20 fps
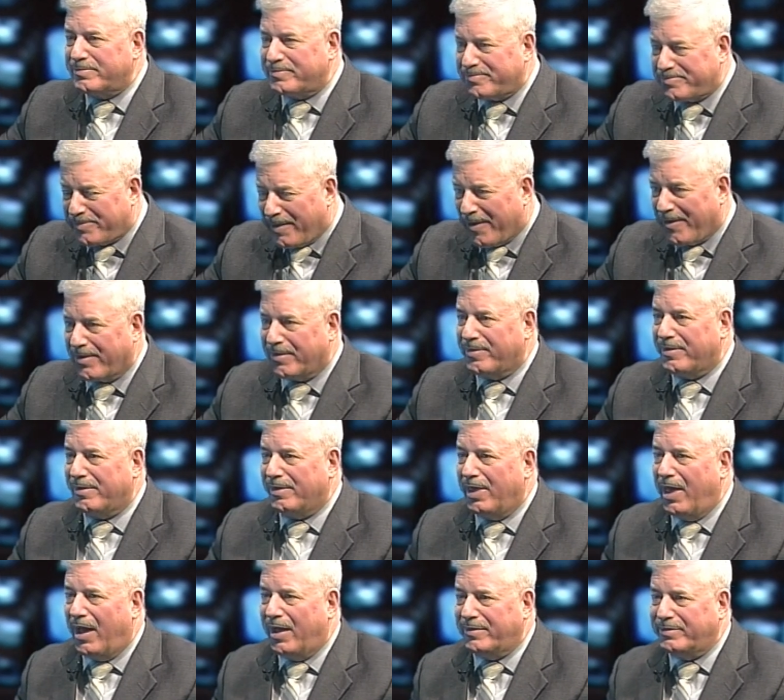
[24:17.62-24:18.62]
part of their
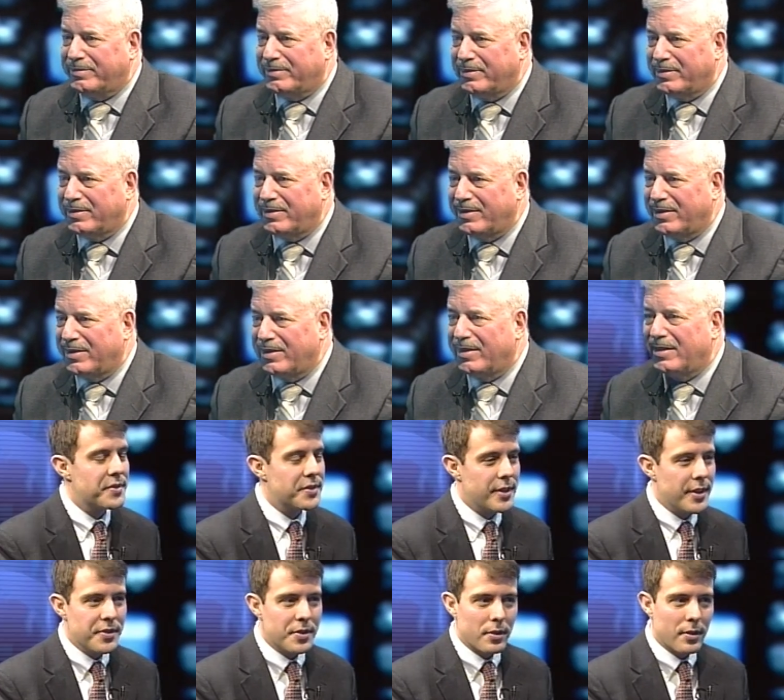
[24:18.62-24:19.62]
life. So they've
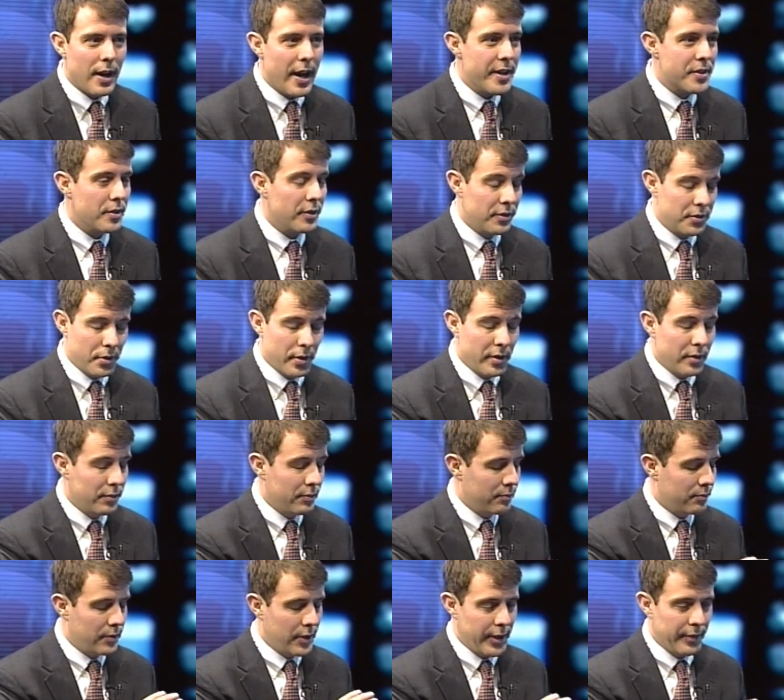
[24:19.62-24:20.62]
since graduated. So
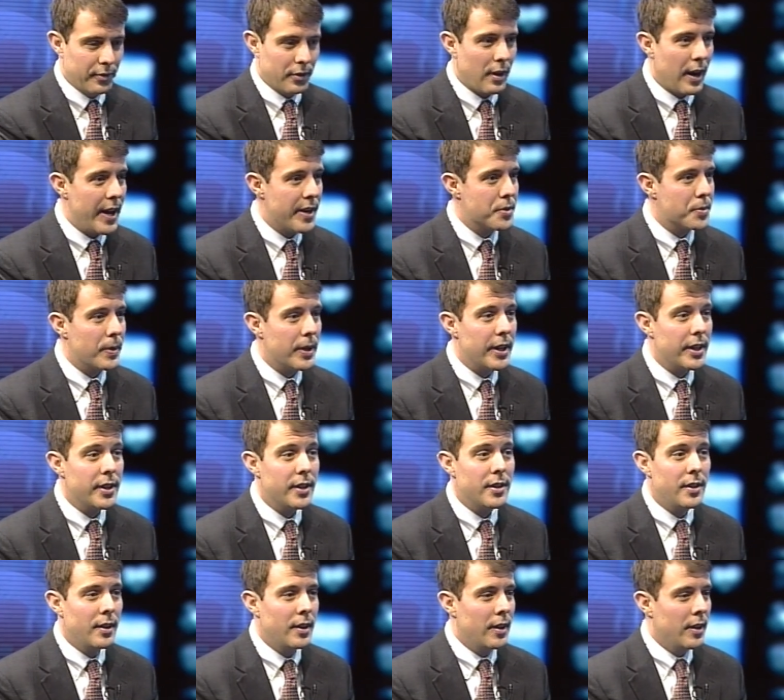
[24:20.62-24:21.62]
they've
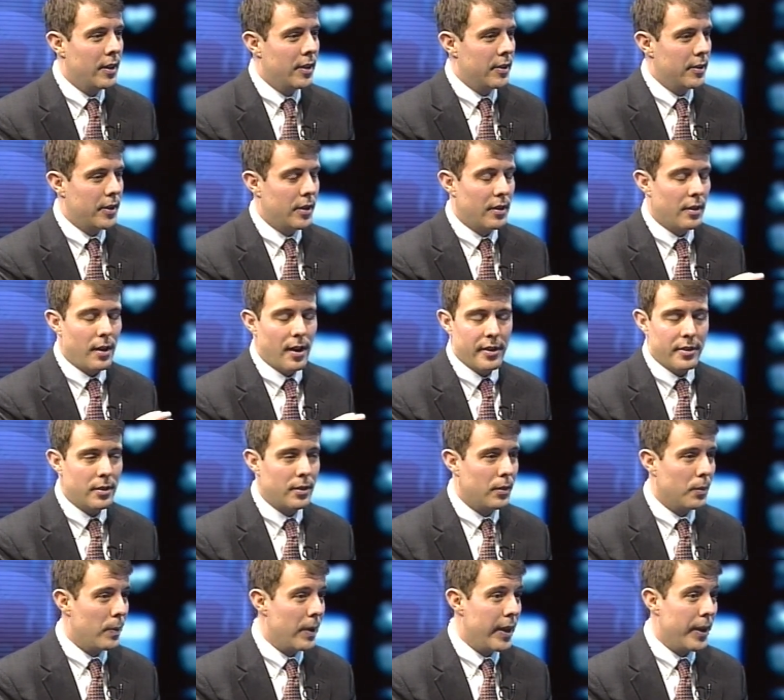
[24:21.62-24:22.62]
graduated. They're
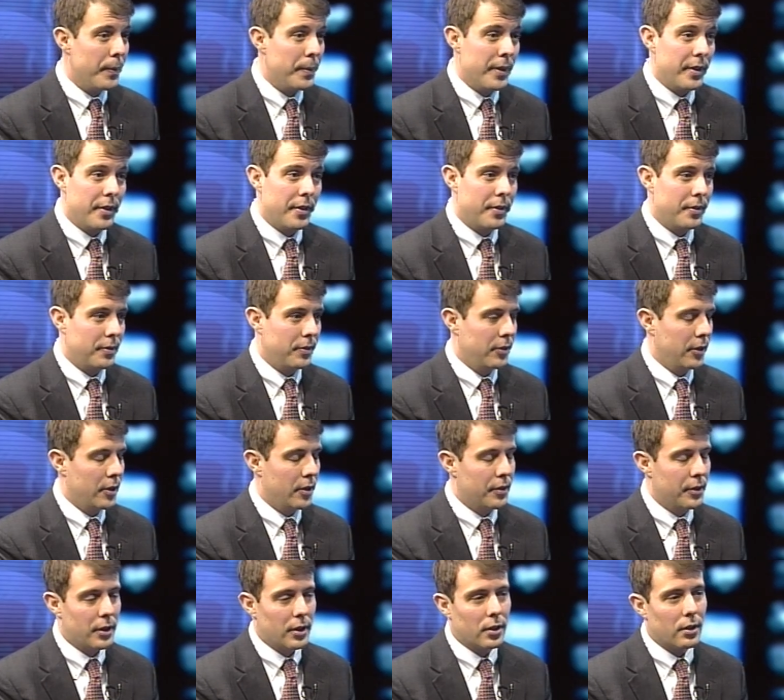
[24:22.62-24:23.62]
underway with, you
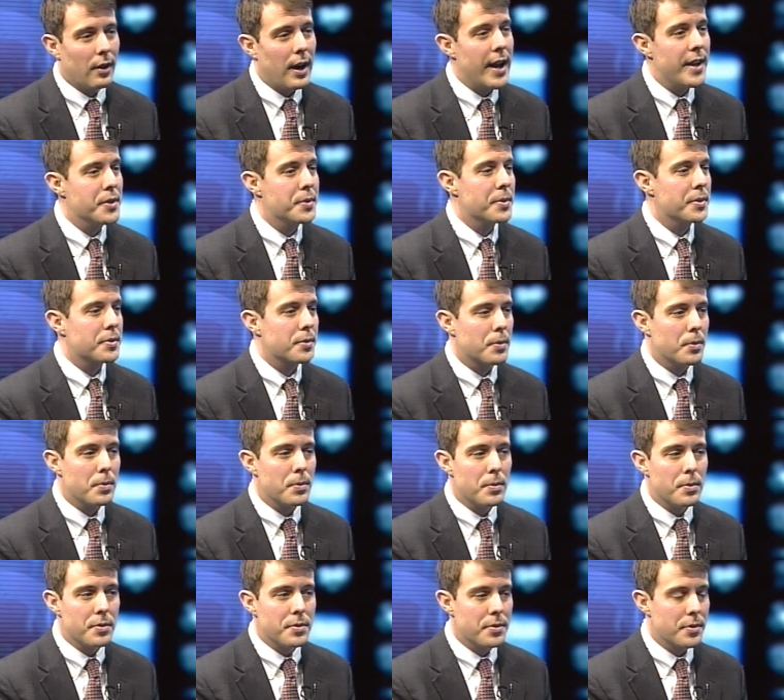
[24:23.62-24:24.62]
know, their graduate
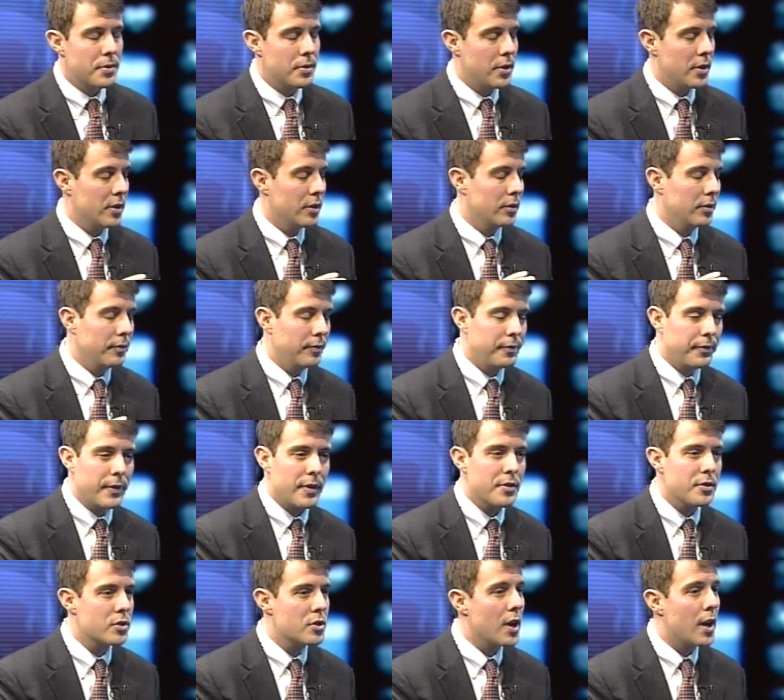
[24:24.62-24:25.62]
schools, their
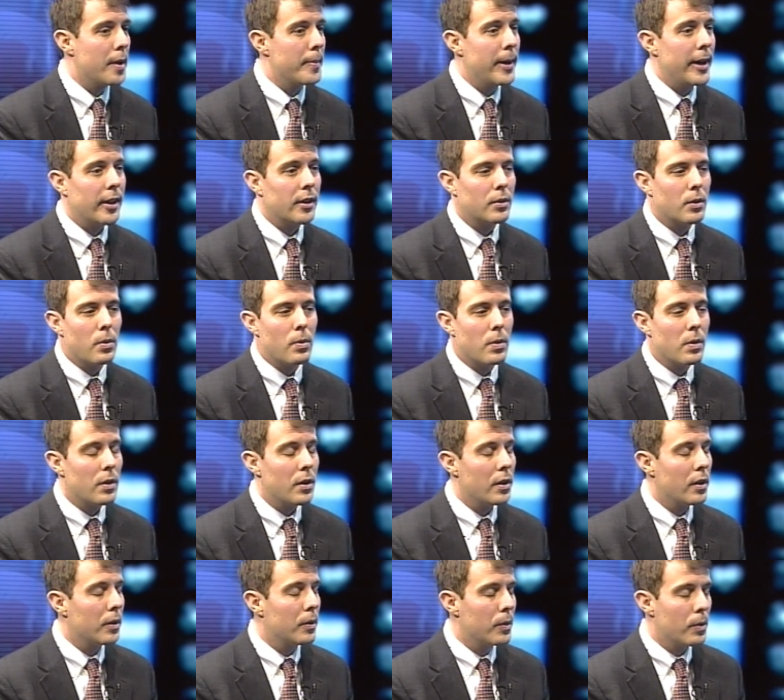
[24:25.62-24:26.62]
first job out of
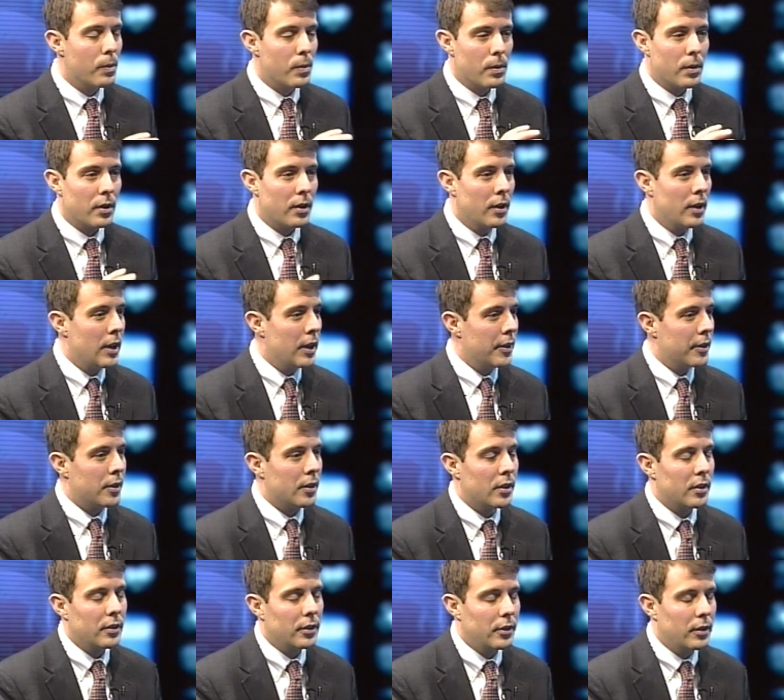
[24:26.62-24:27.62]
Coro, or
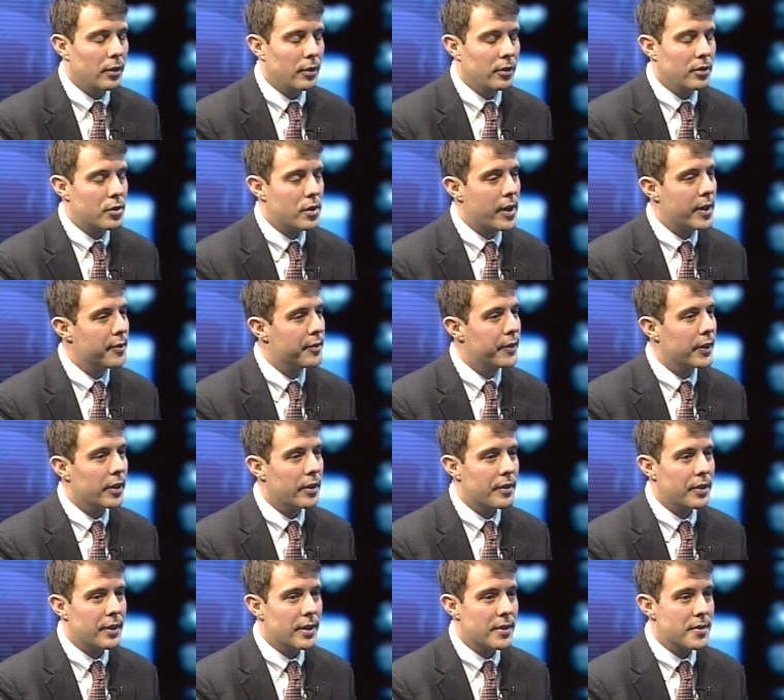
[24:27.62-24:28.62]
they're trying to
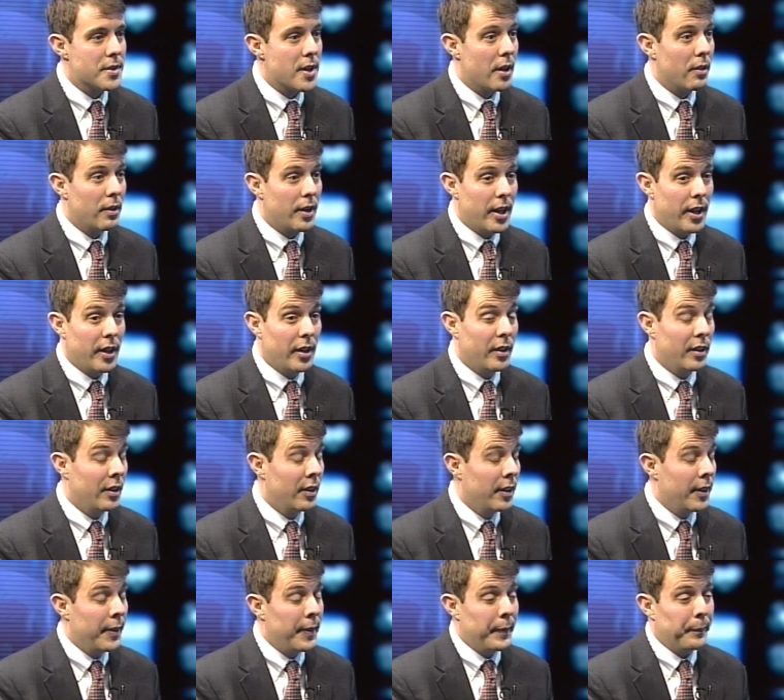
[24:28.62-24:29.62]
figure things out. And
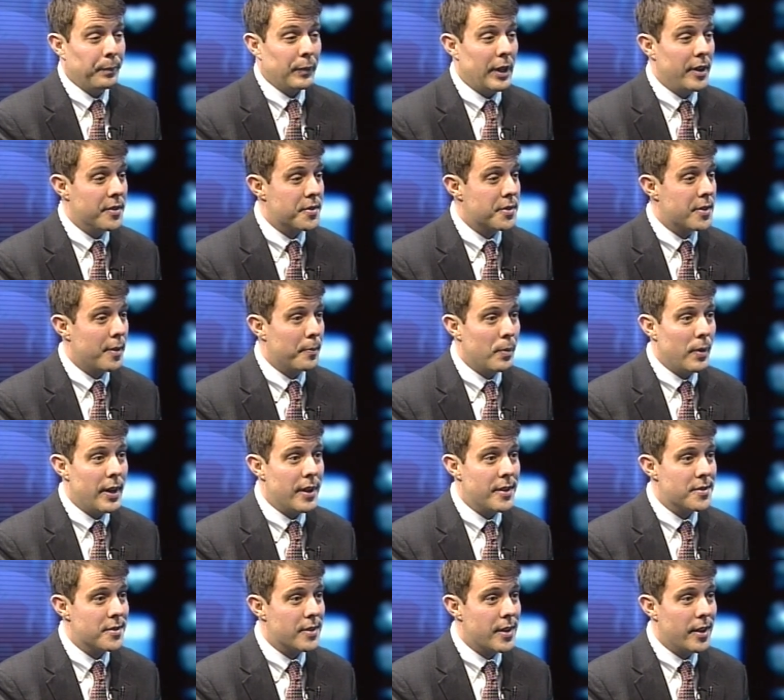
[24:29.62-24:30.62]
in some
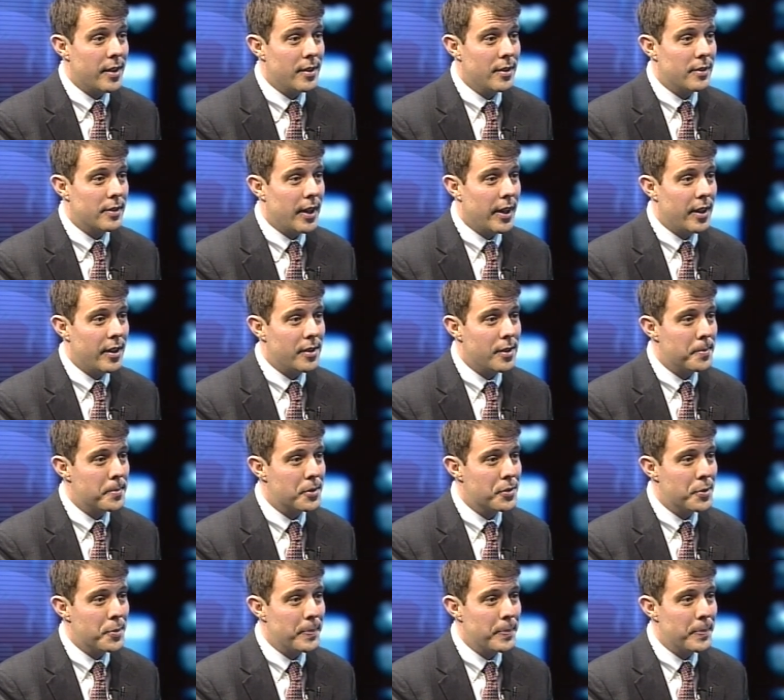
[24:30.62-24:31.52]
ways, they end up doing